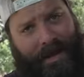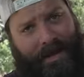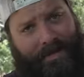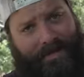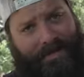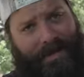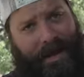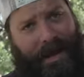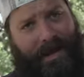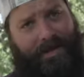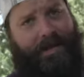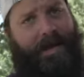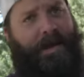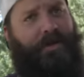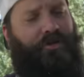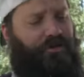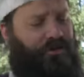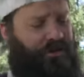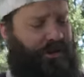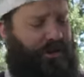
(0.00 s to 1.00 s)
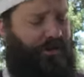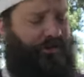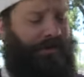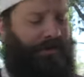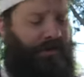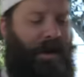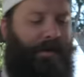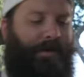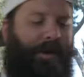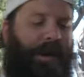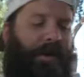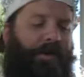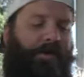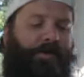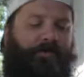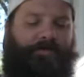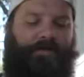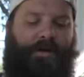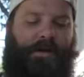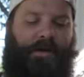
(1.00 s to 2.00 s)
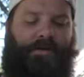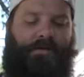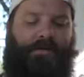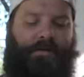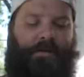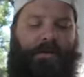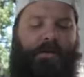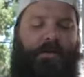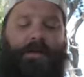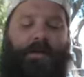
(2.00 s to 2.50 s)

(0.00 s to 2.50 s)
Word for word: is nice and chilled, coming out of the freezer.